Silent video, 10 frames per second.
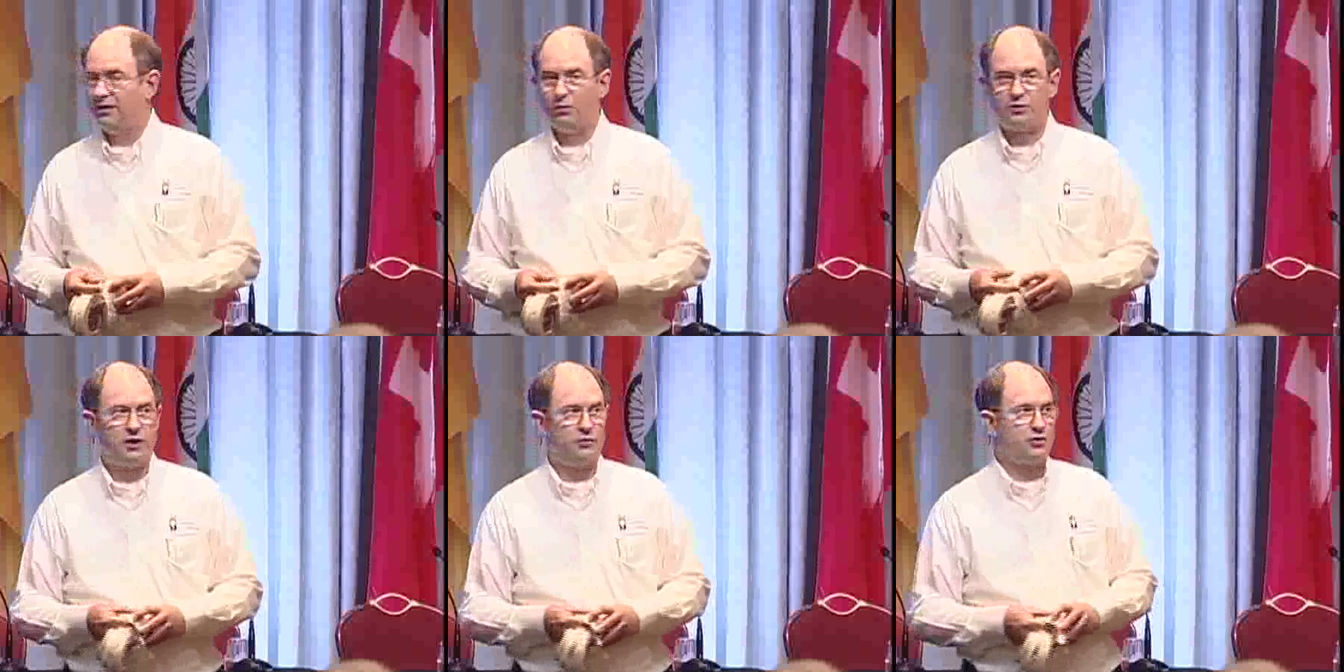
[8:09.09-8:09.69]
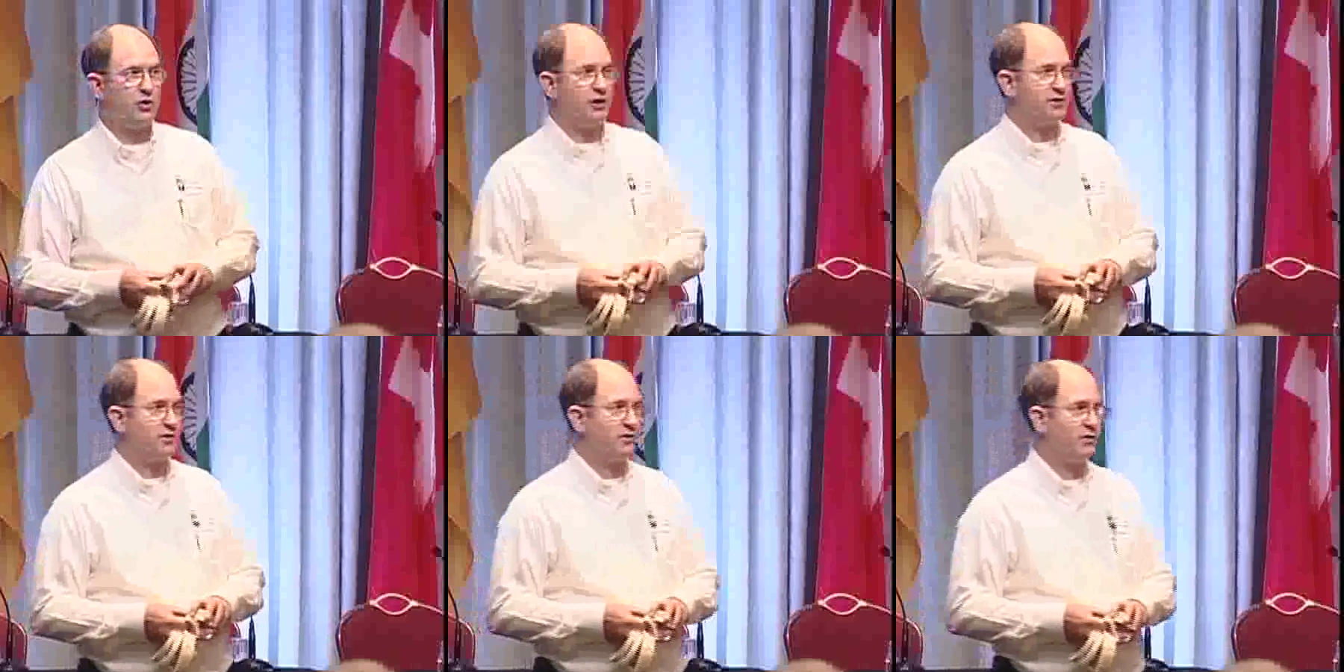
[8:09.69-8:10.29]
What's the other
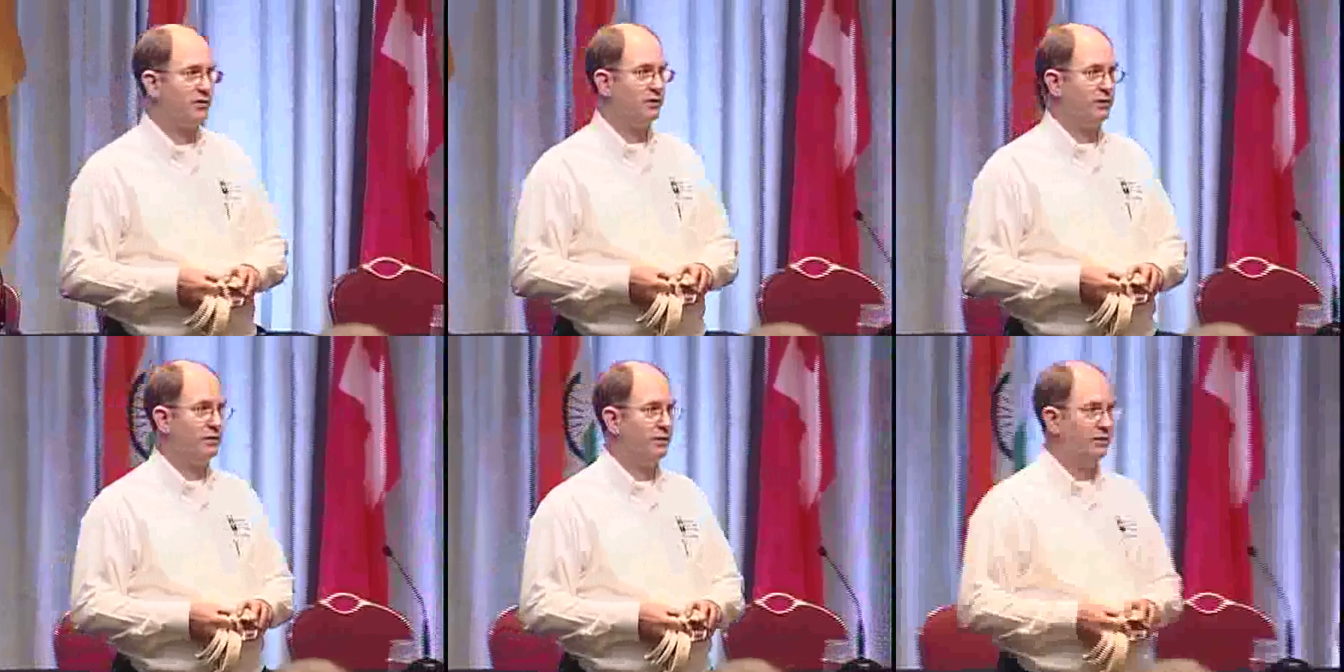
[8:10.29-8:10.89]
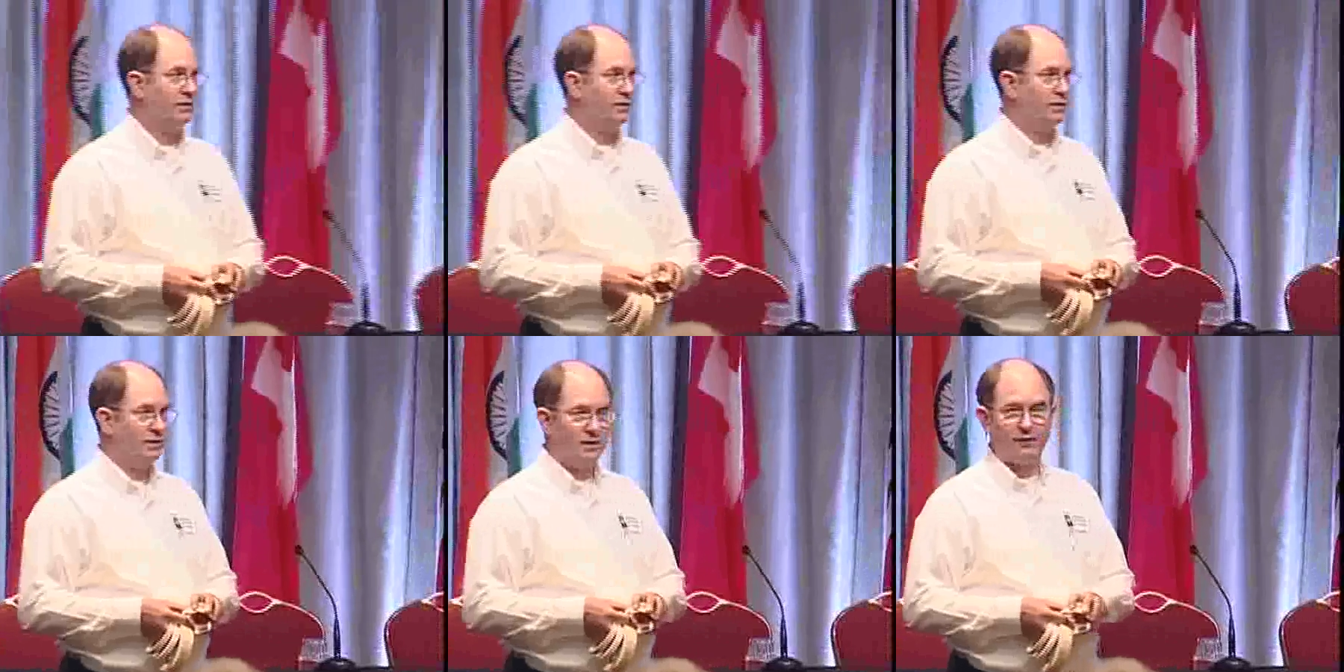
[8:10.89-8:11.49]
choice?
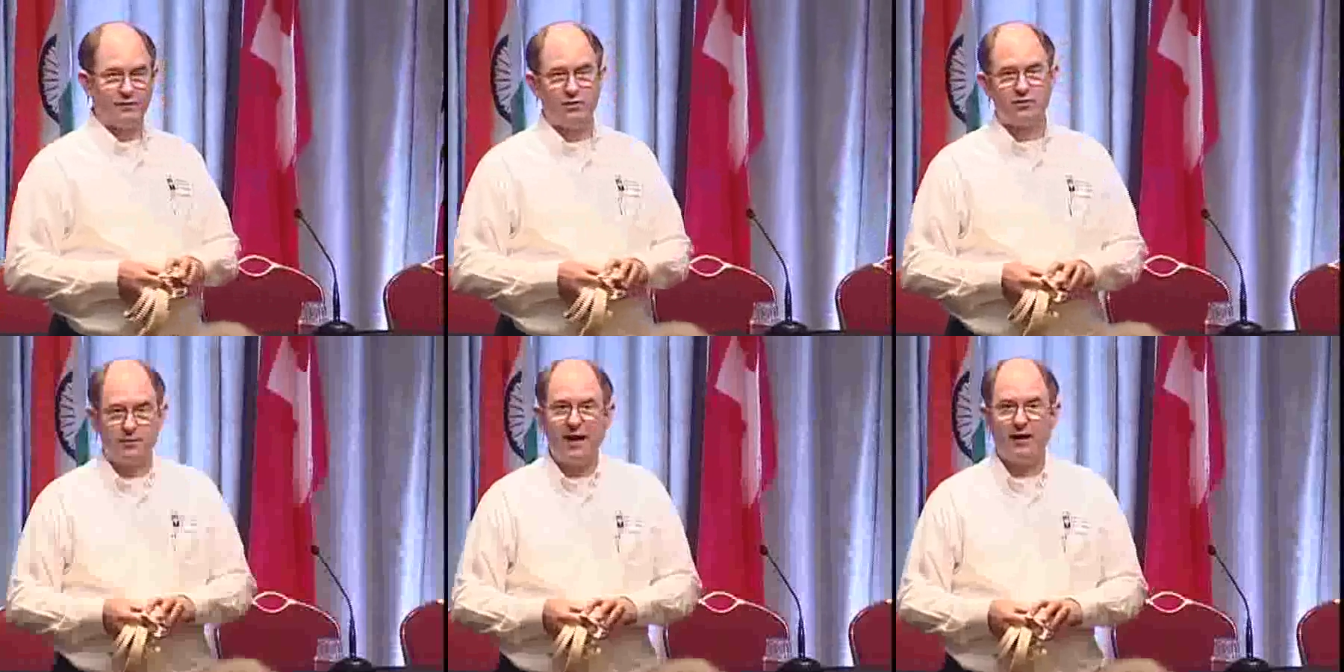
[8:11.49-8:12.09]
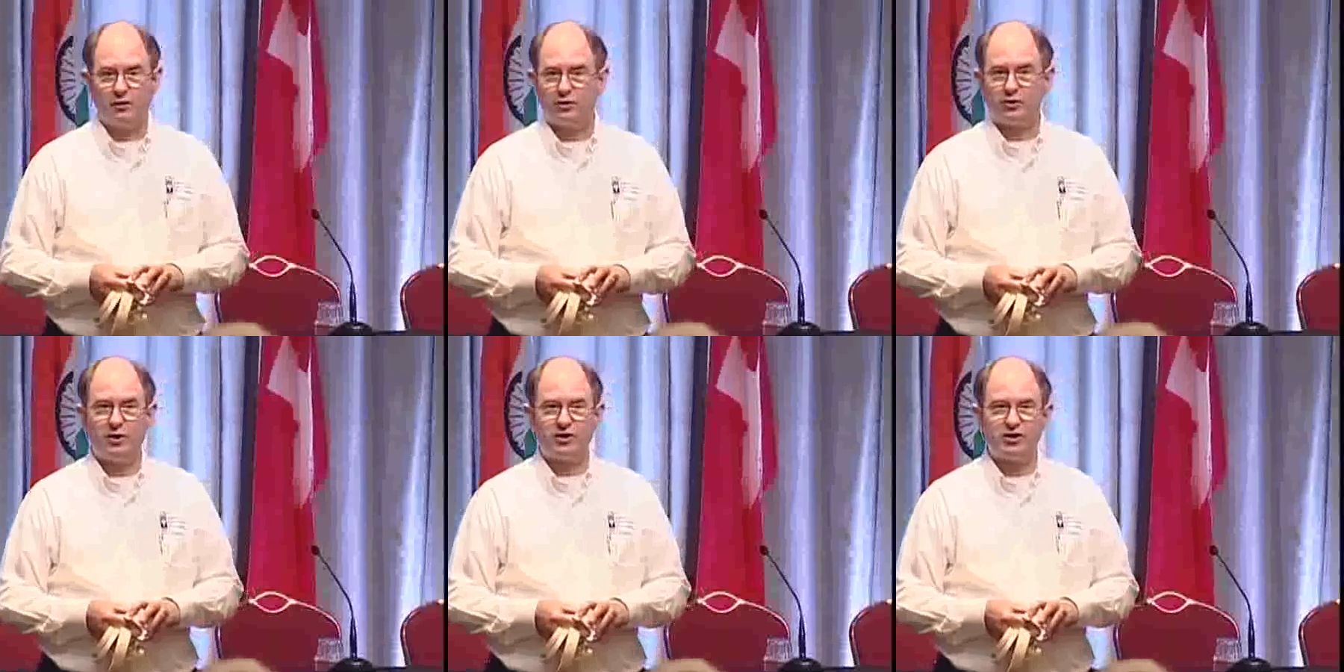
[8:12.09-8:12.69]
You have to use demand or a
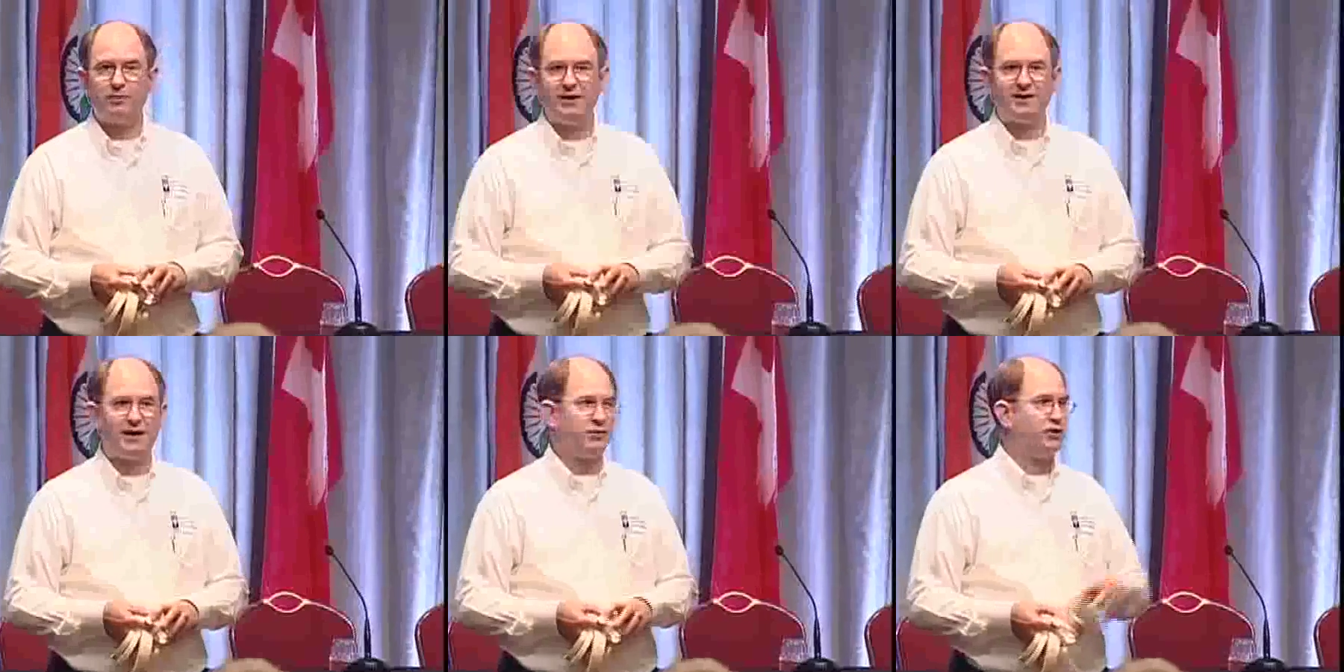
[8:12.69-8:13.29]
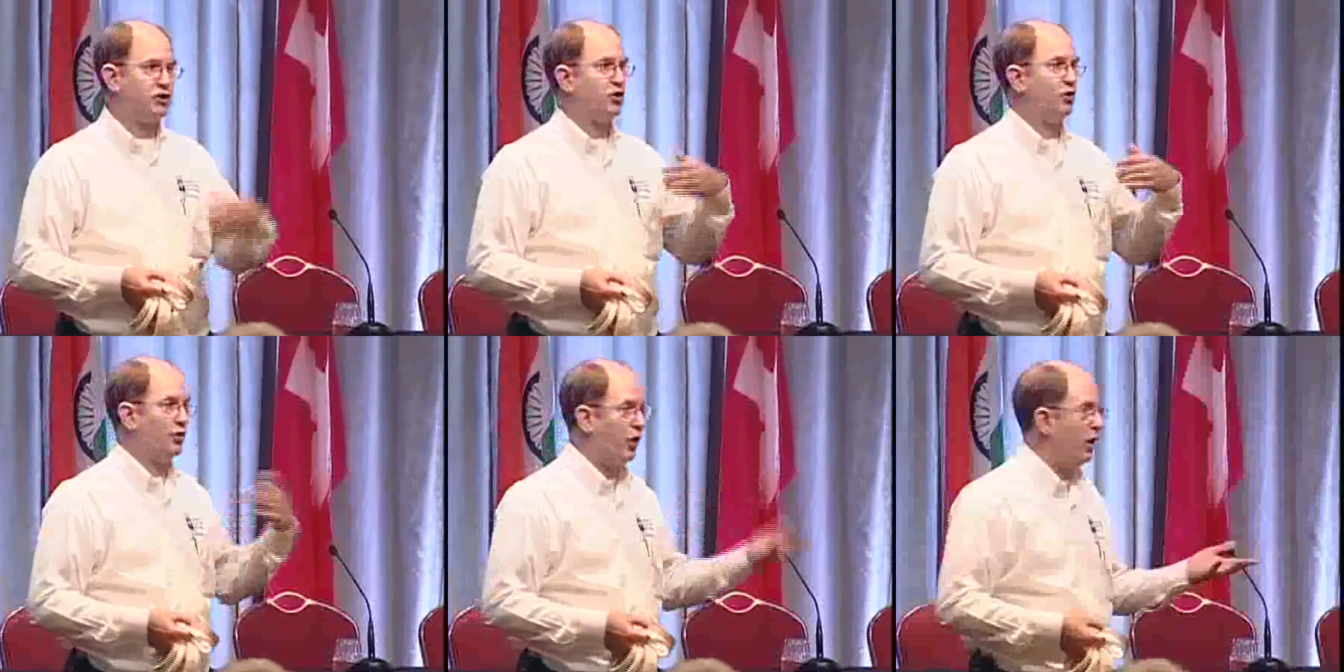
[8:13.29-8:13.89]
switch, something that tells it to
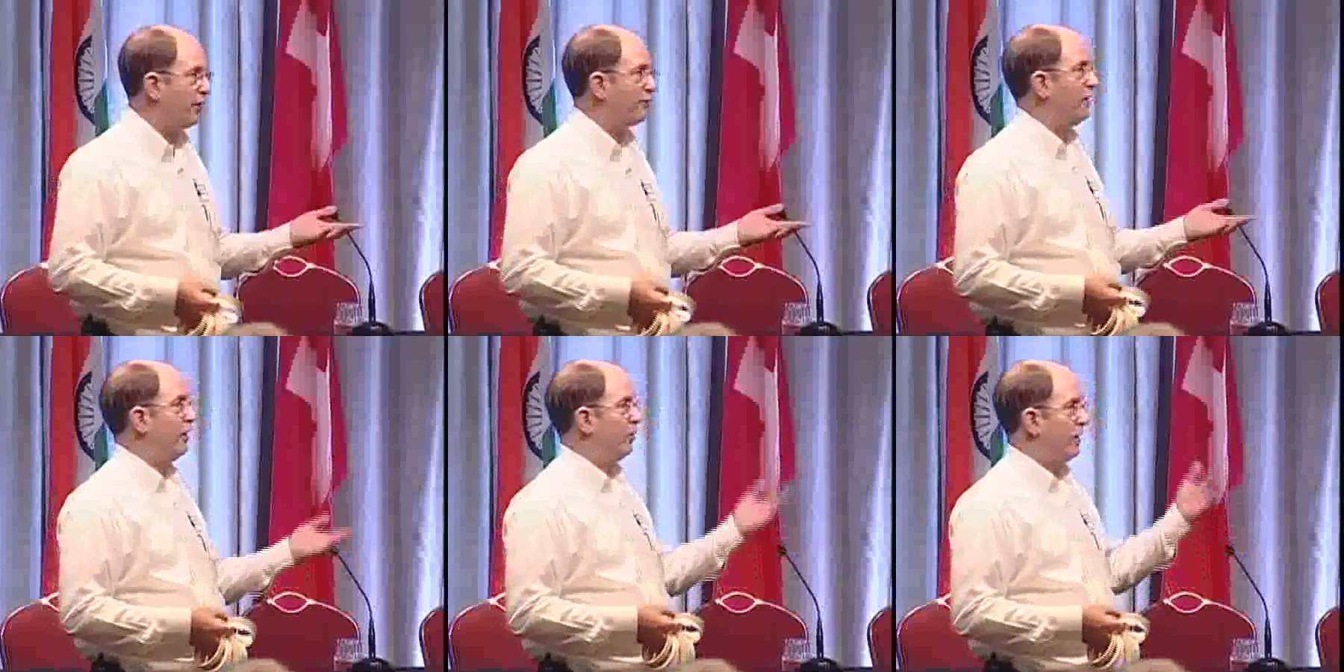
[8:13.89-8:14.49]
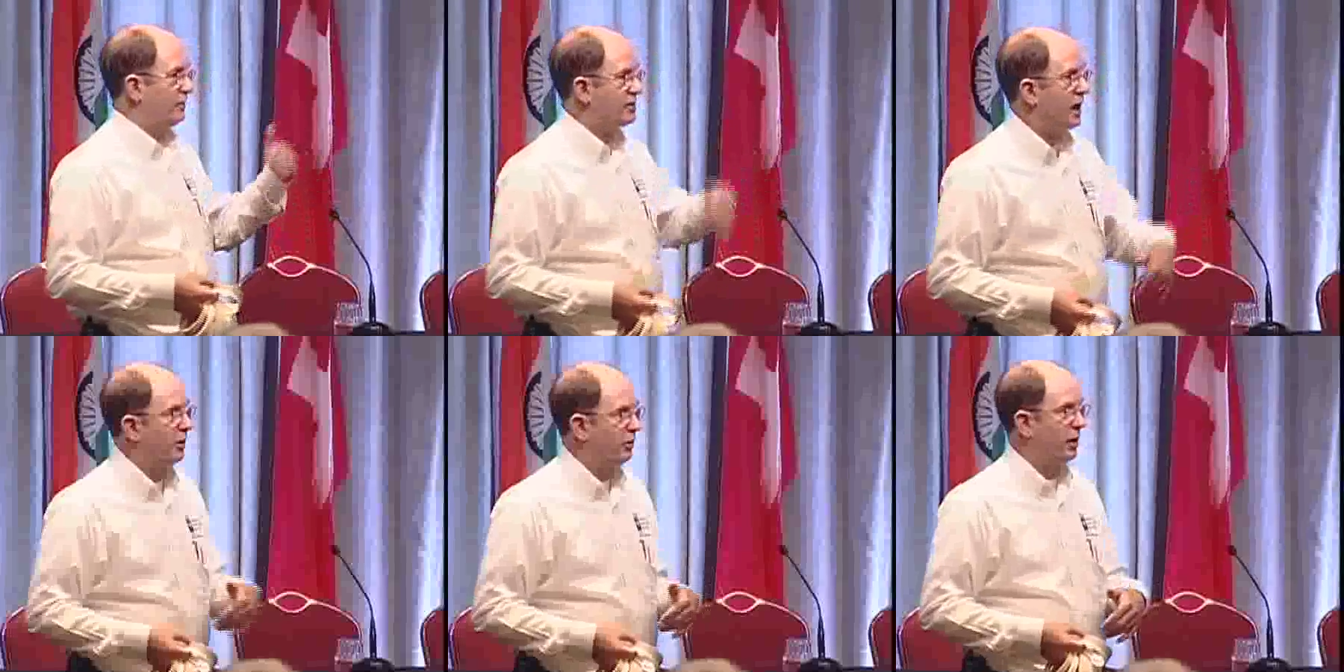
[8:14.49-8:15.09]
turn off when there's
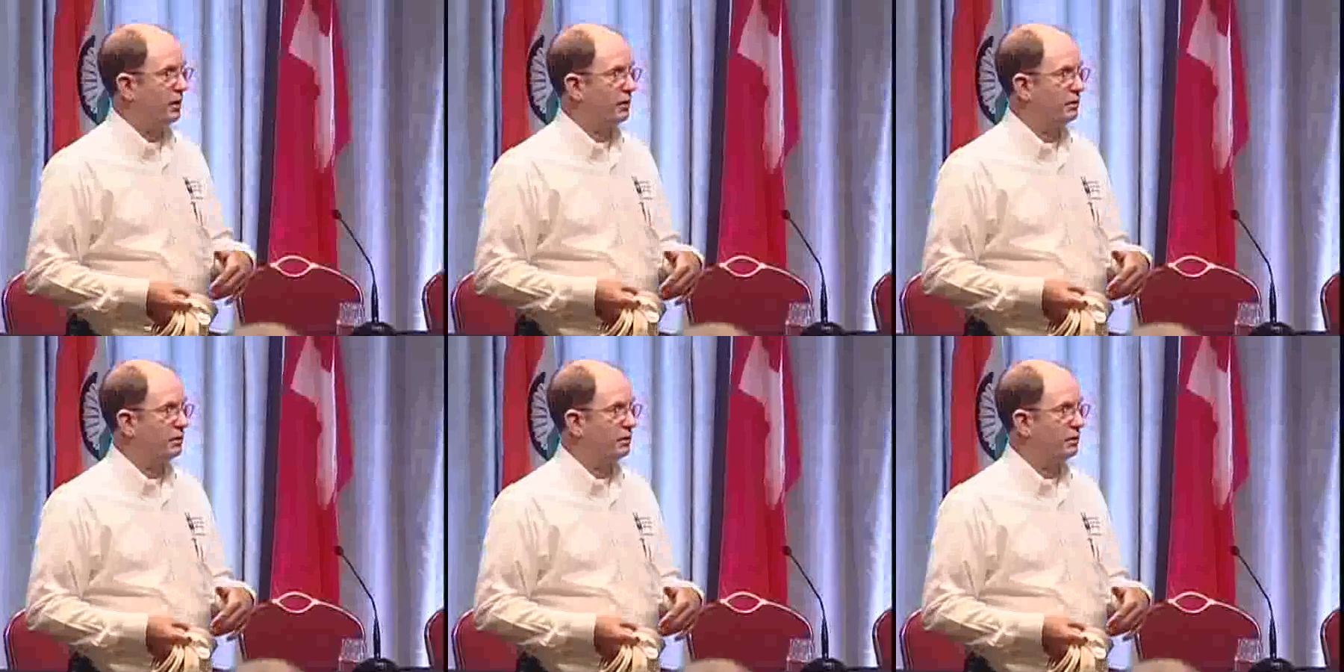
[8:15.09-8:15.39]
hot water.